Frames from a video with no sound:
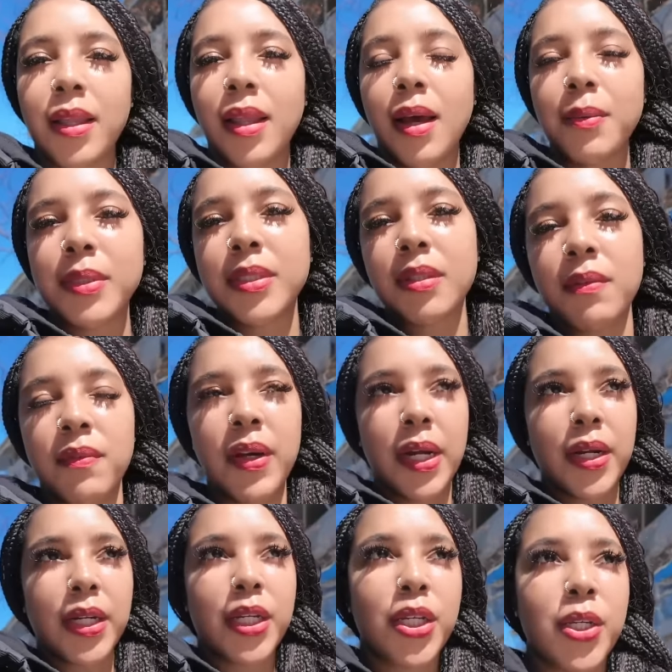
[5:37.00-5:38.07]
that was a
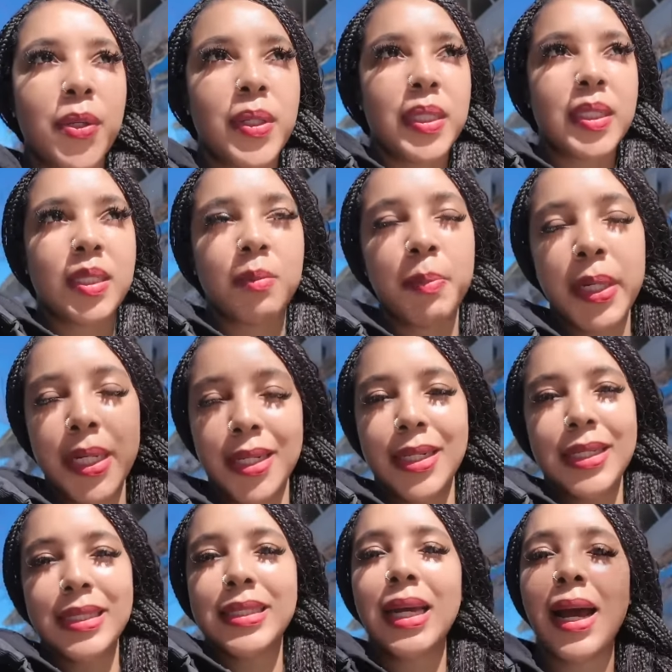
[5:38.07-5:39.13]
very cute
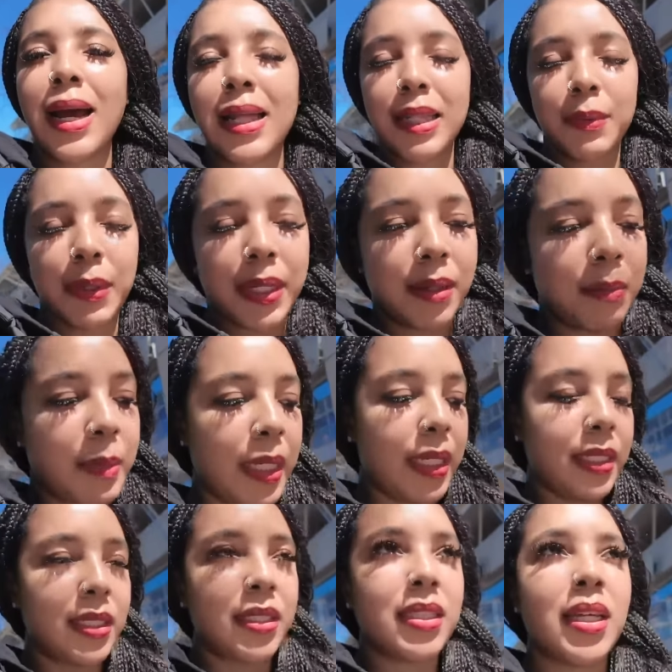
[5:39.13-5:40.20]
experience. Highly
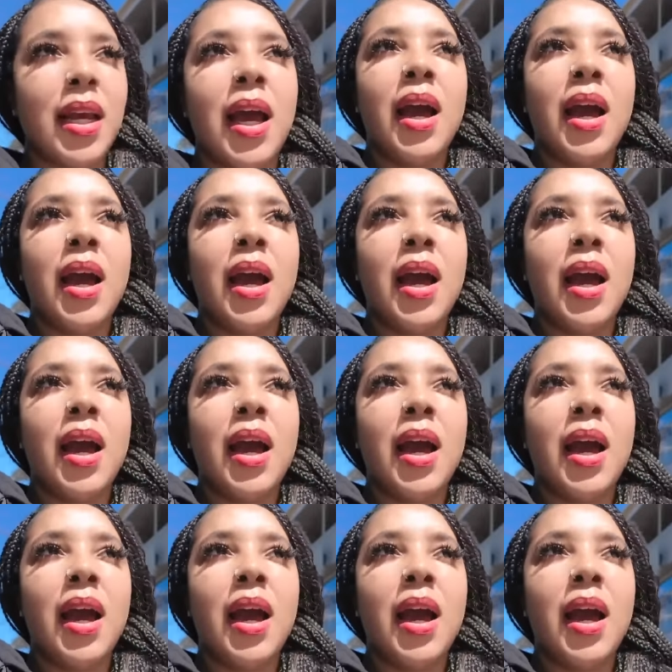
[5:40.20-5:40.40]
recommend.